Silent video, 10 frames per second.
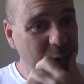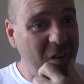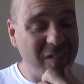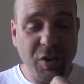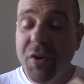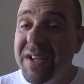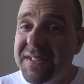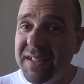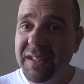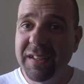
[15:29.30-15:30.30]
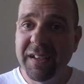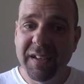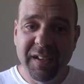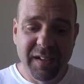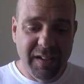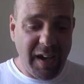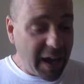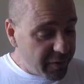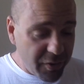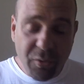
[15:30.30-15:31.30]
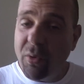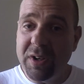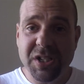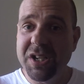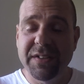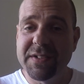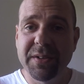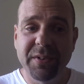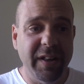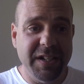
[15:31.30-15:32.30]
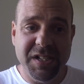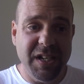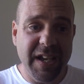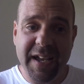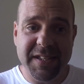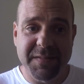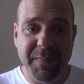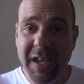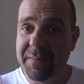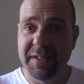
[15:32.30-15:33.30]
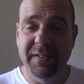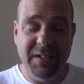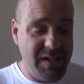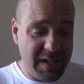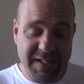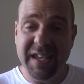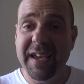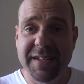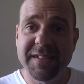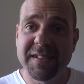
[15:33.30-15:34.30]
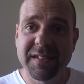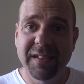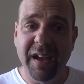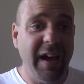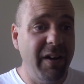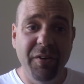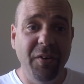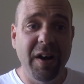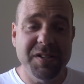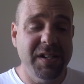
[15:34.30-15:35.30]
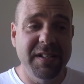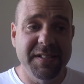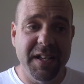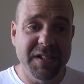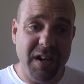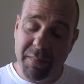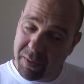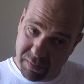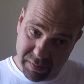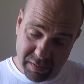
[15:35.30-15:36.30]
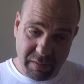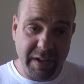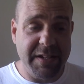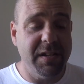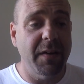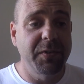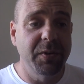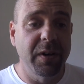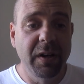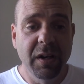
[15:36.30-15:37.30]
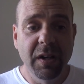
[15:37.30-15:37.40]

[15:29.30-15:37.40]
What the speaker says: It's crazy. I don't know what she's doing. Like, she has babies. She has kids. Yeah, I don't know how she does that job, but, hats off to her.